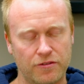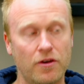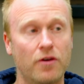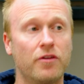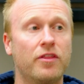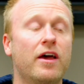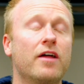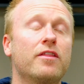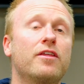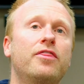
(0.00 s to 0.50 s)
So
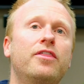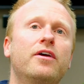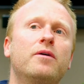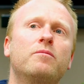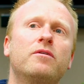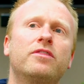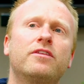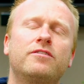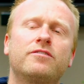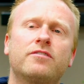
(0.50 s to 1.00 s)
the other thing
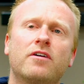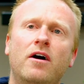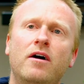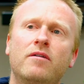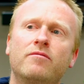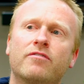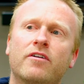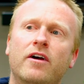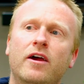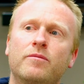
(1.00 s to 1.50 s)
with the
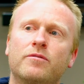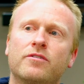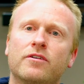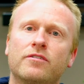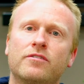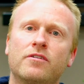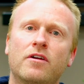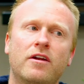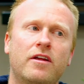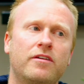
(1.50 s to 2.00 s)
time frame, so
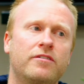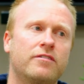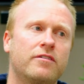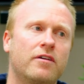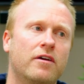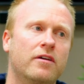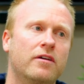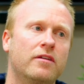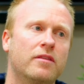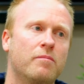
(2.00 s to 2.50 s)
it's not
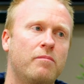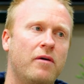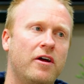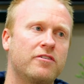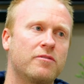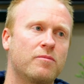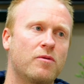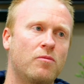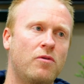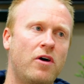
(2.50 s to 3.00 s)
necessarily the
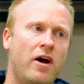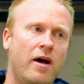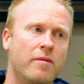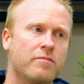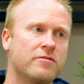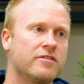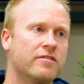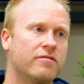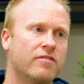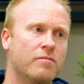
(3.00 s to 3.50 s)
budget, but what
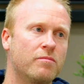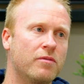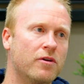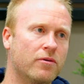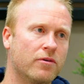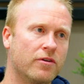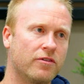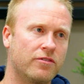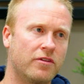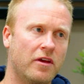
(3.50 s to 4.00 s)
happens if the
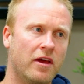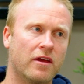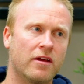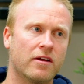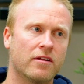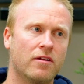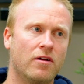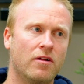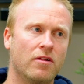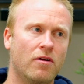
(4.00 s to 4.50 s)
builder's taking
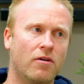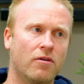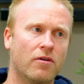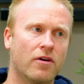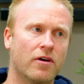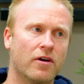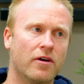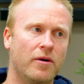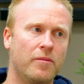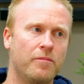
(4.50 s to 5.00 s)
a lot
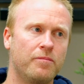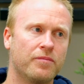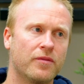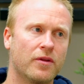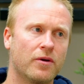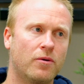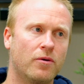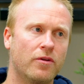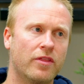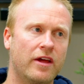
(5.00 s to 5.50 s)
longer
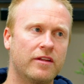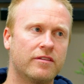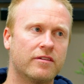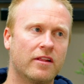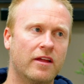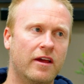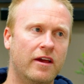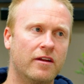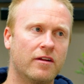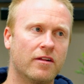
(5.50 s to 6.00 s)
or they're
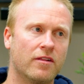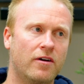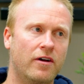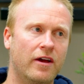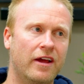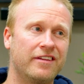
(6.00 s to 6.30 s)
delayed a lot?